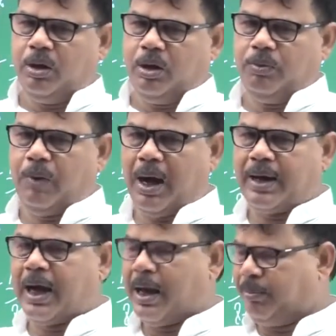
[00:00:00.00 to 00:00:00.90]
What
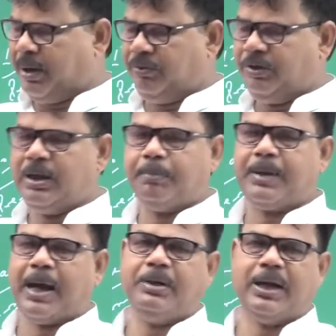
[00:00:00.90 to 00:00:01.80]
happened with the
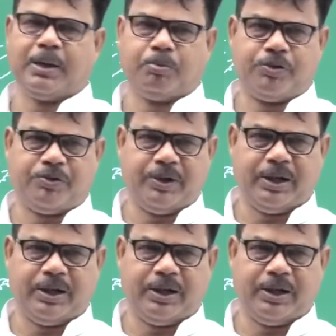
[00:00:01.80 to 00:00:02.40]
primary atmosphere?